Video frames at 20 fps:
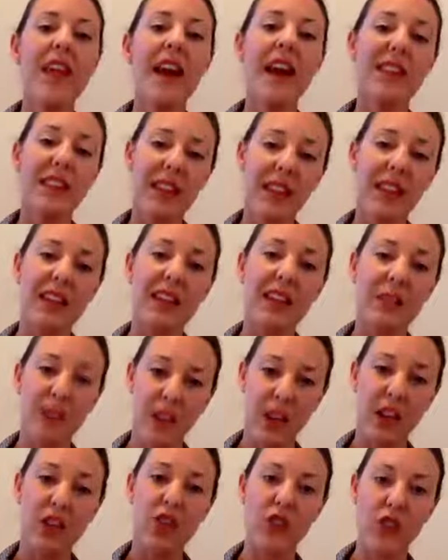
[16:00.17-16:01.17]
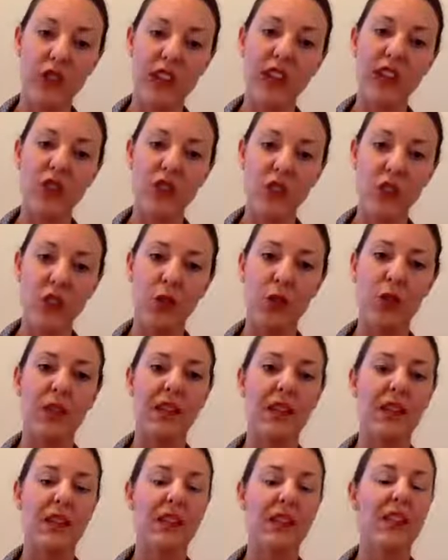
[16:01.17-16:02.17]
that gets very tricky too,
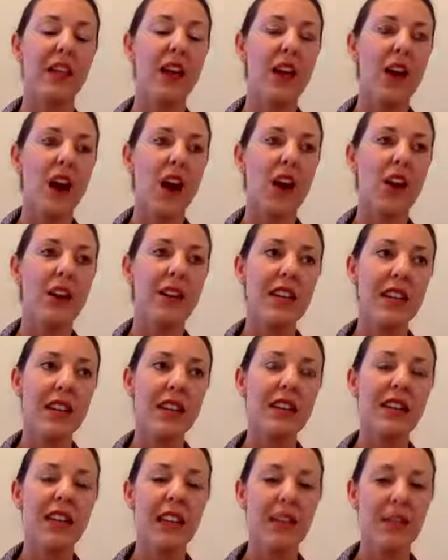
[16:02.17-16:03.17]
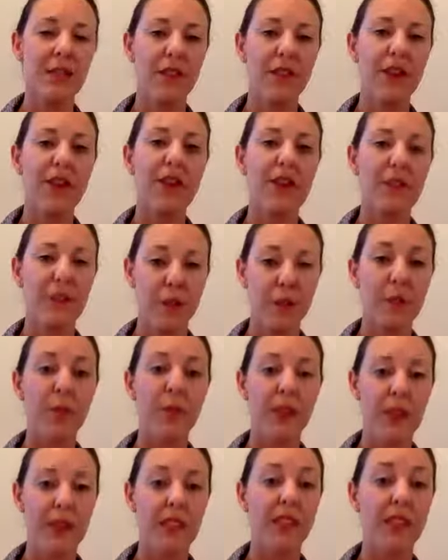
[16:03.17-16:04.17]
because our needs can vary from
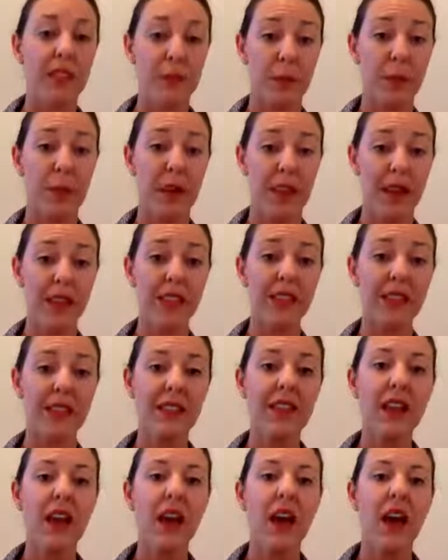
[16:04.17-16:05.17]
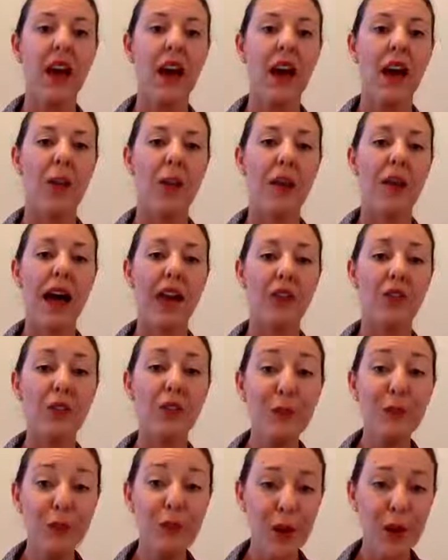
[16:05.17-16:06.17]
place to place. As
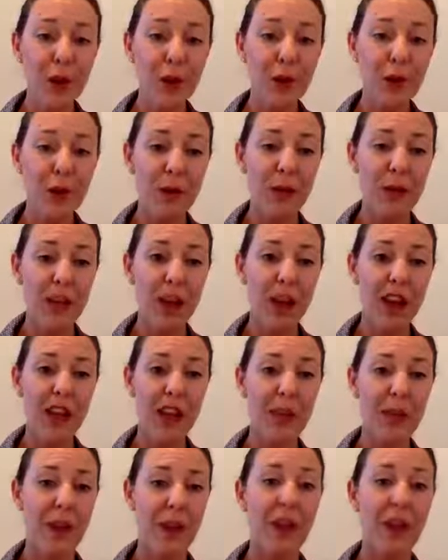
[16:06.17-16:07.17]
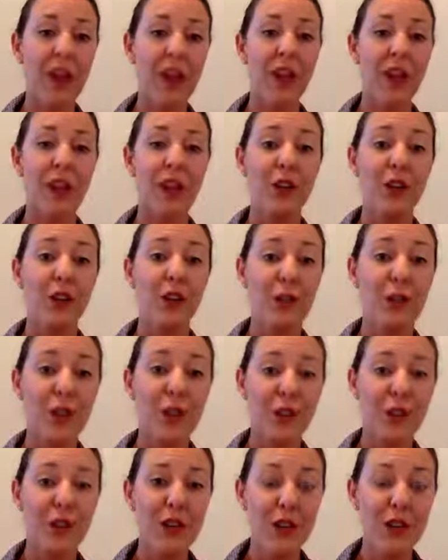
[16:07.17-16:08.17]
you know, we were talking about, you're
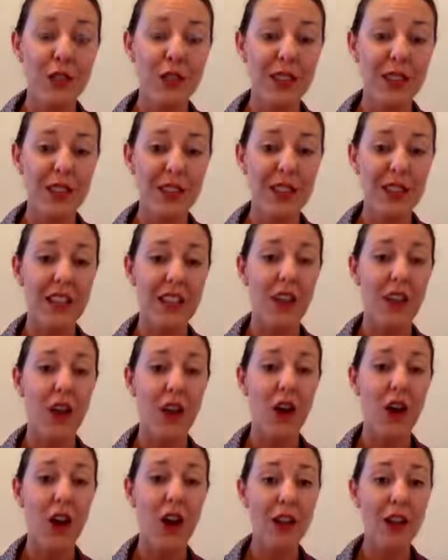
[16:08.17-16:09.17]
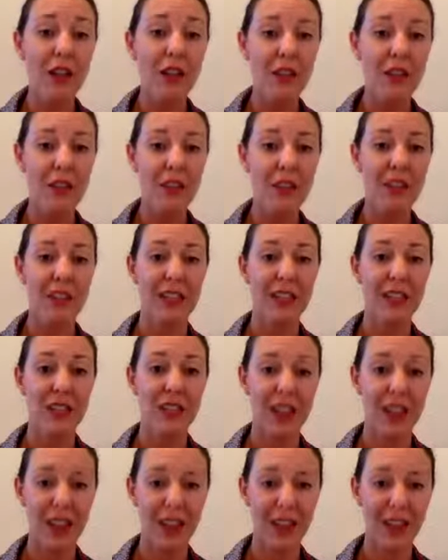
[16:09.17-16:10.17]
in New York City. The cost of raising a
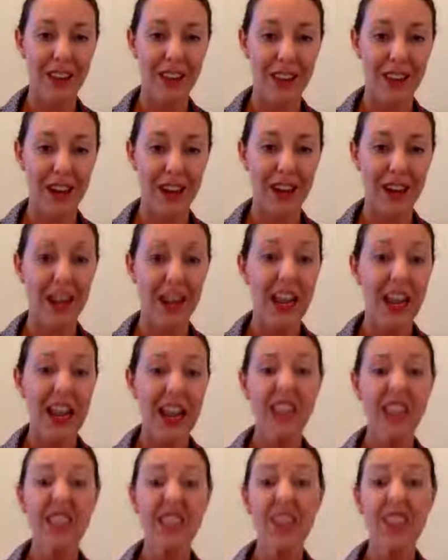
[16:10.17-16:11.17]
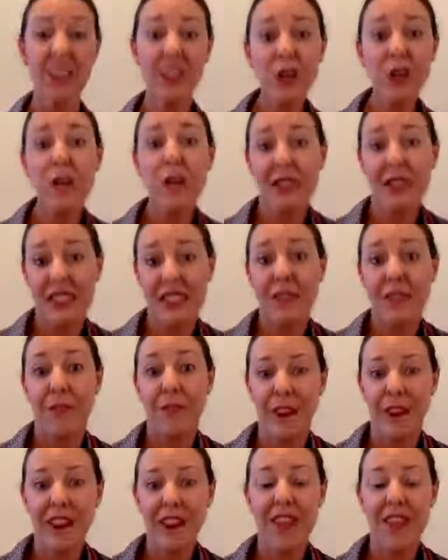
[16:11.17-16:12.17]
child there is a little bit
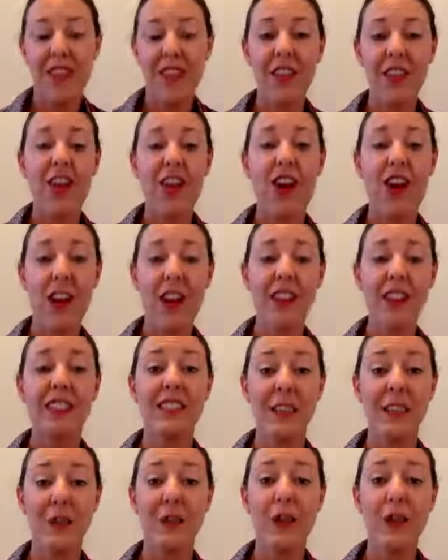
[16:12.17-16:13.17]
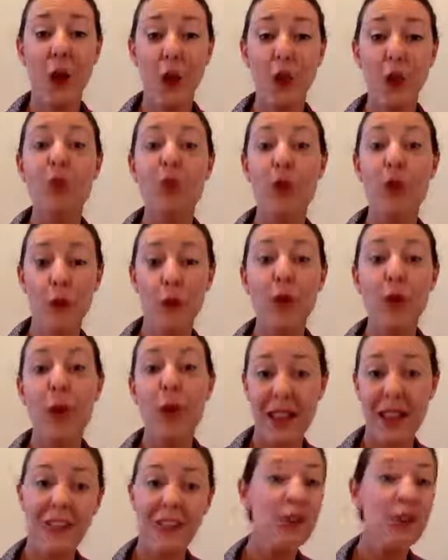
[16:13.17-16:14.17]
different than the cost in rural
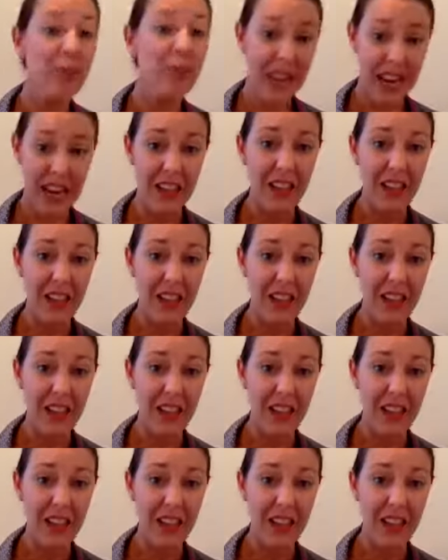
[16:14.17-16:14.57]
Pennsylvania.